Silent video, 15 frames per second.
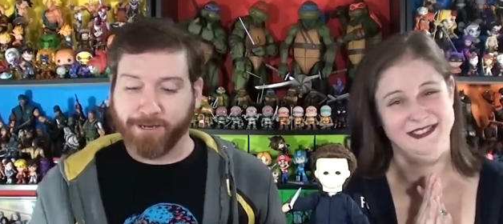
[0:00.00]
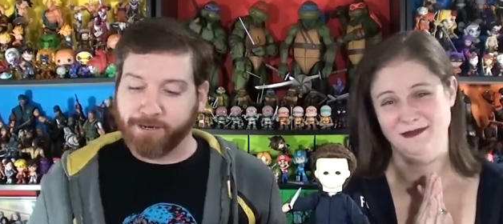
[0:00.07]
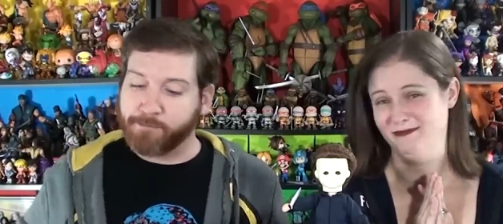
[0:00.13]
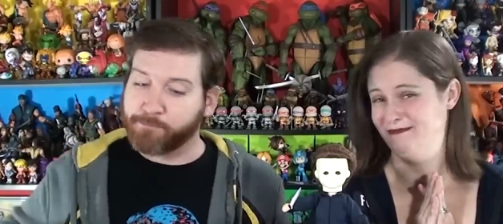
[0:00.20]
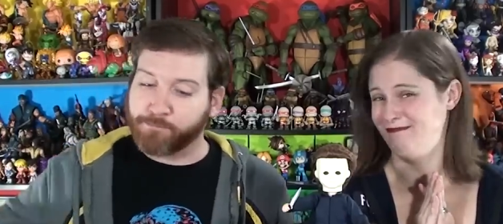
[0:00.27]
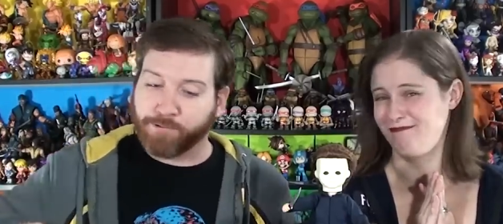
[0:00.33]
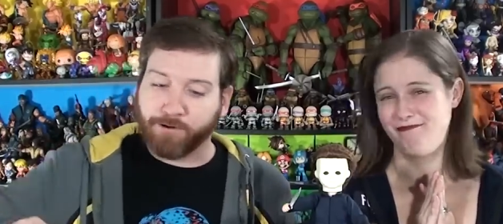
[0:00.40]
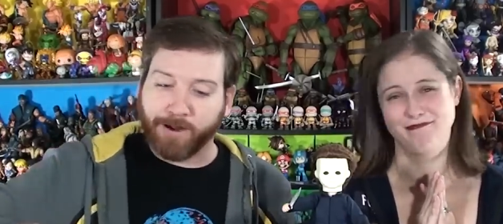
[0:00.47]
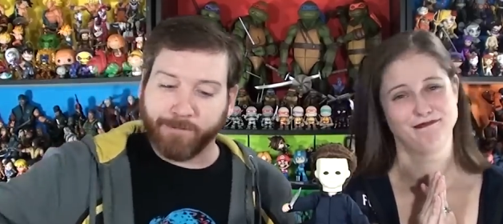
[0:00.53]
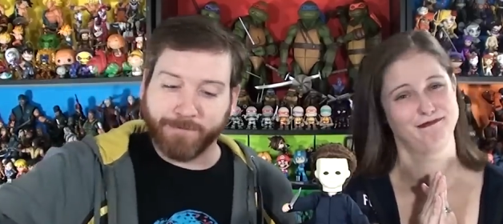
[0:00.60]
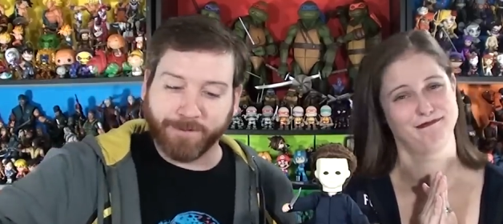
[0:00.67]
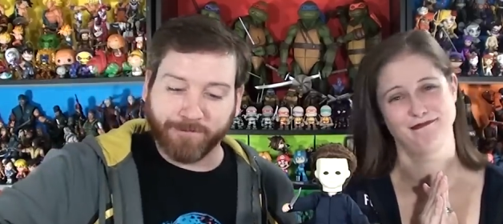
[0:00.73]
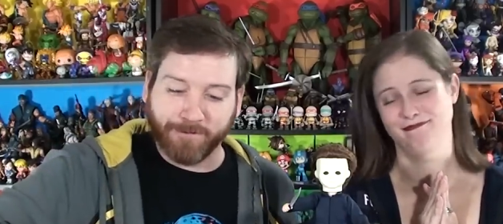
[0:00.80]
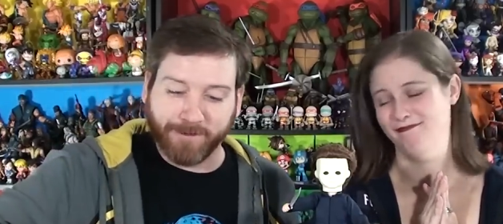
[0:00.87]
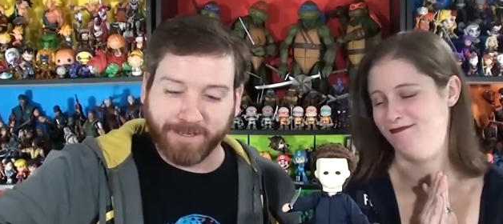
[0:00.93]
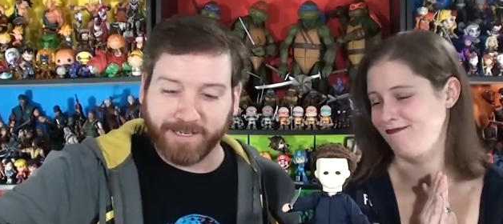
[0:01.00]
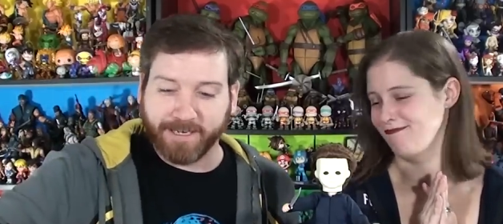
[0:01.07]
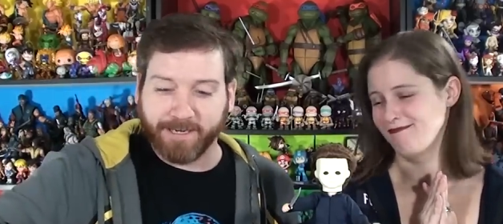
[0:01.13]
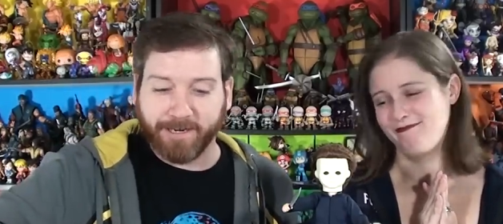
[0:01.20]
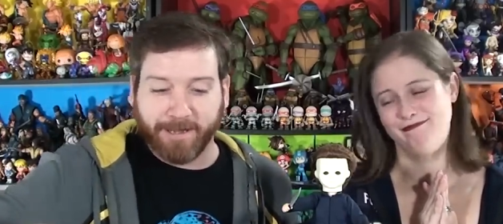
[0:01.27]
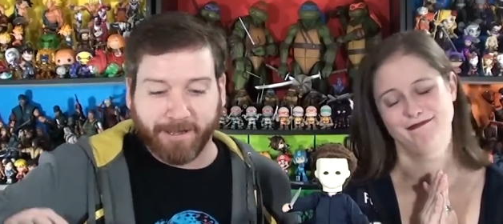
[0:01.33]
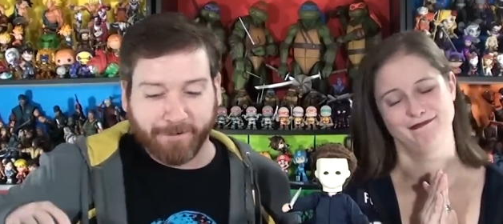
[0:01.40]
Speaker 1: and I'm probably going
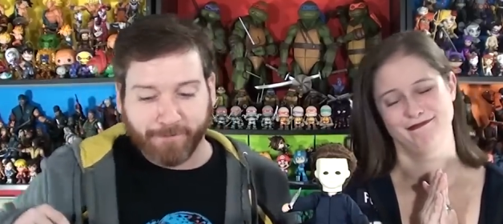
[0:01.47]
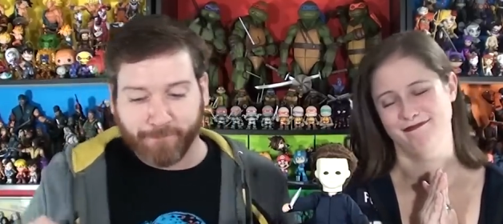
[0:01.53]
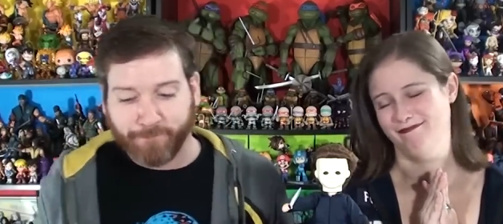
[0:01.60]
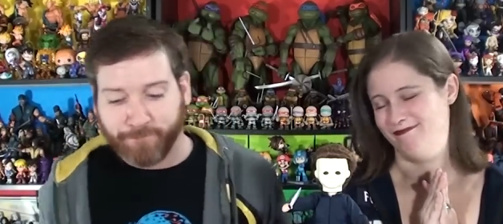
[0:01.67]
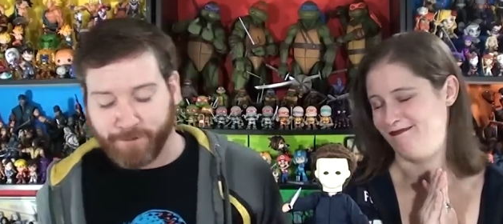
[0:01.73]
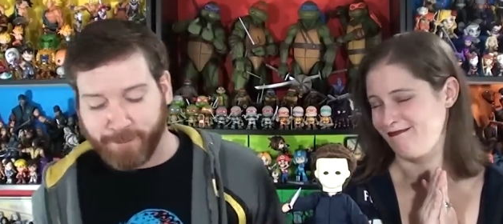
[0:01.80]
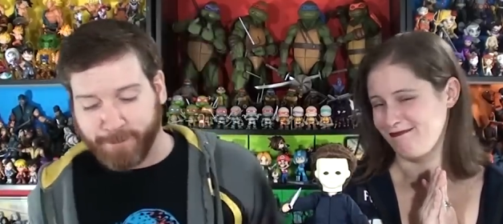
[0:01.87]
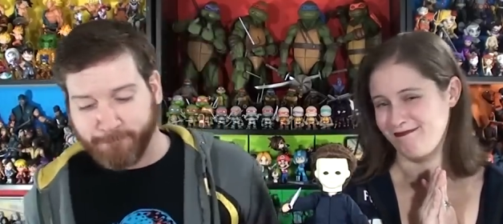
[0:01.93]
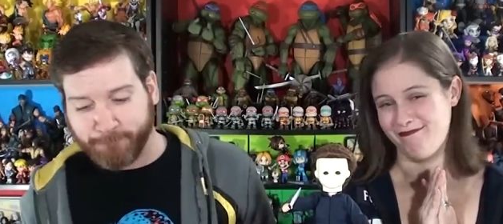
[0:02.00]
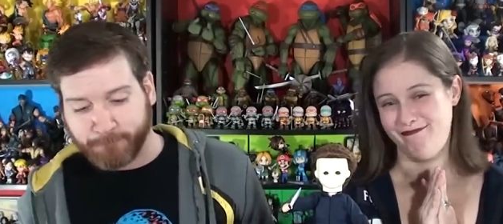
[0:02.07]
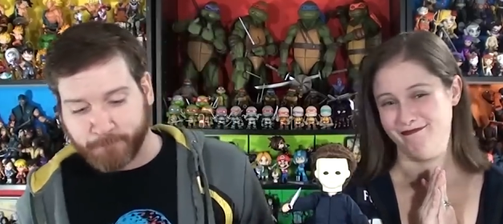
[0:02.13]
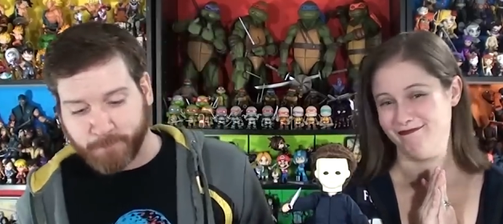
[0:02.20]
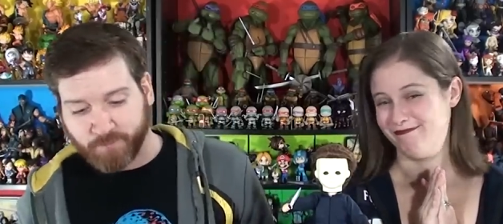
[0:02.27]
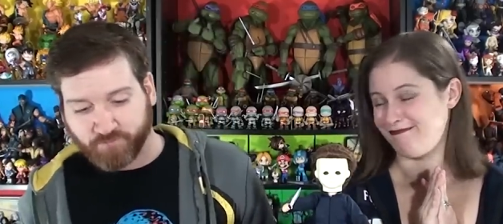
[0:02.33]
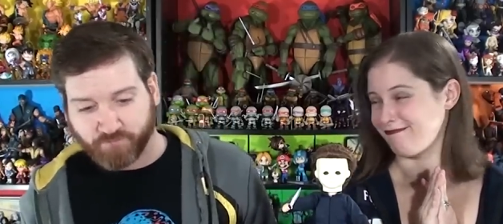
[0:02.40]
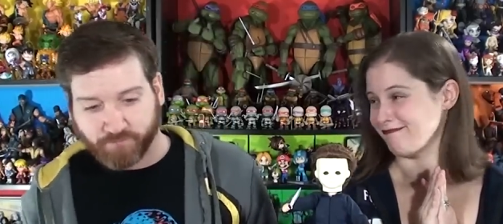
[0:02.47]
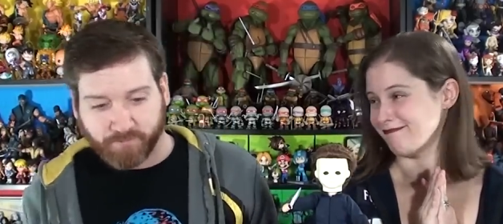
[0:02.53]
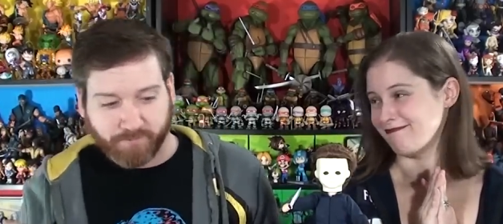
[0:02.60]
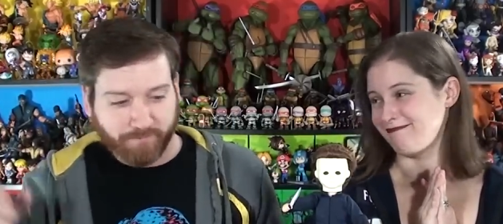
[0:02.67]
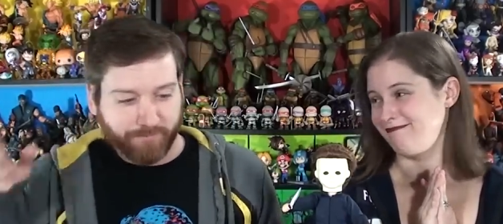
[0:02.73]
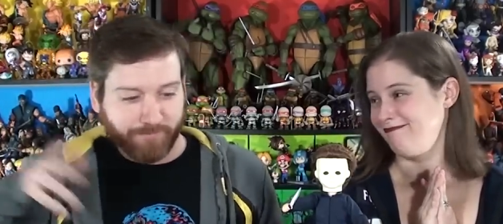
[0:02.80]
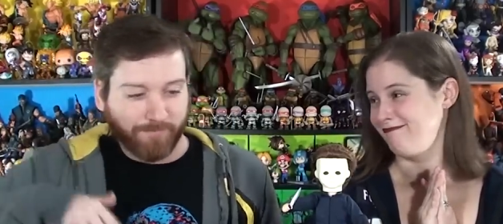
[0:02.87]
to get a lot of um,
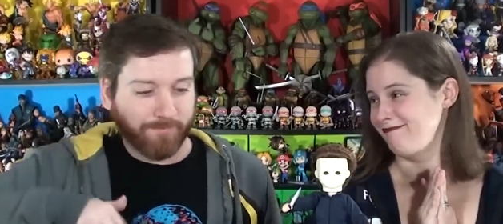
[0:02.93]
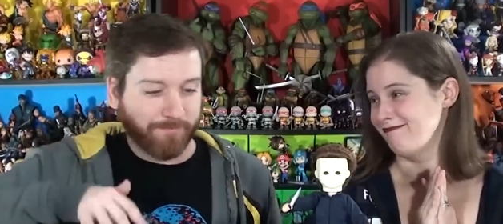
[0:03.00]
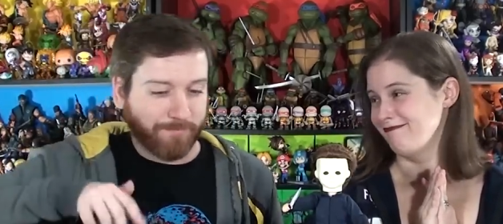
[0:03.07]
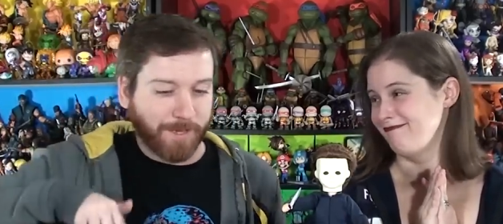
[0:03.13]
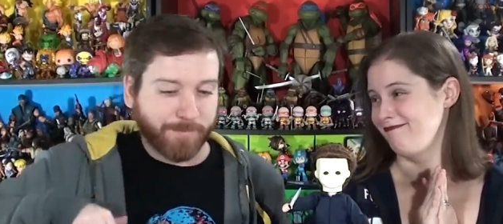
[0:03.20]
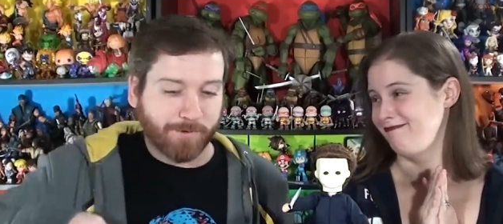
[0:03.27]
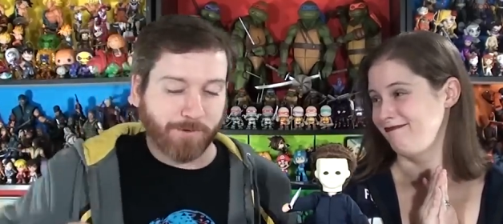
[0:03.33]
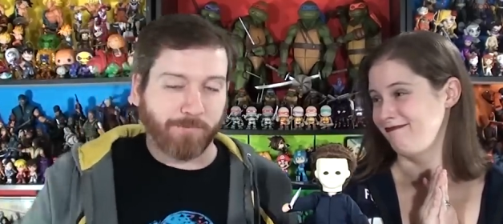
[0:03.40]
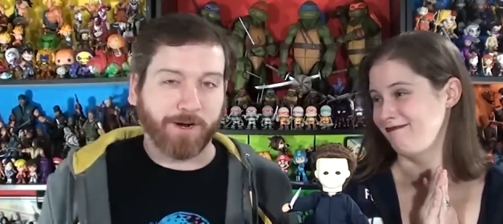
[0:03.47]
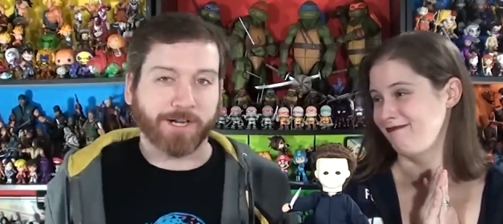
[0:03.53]
people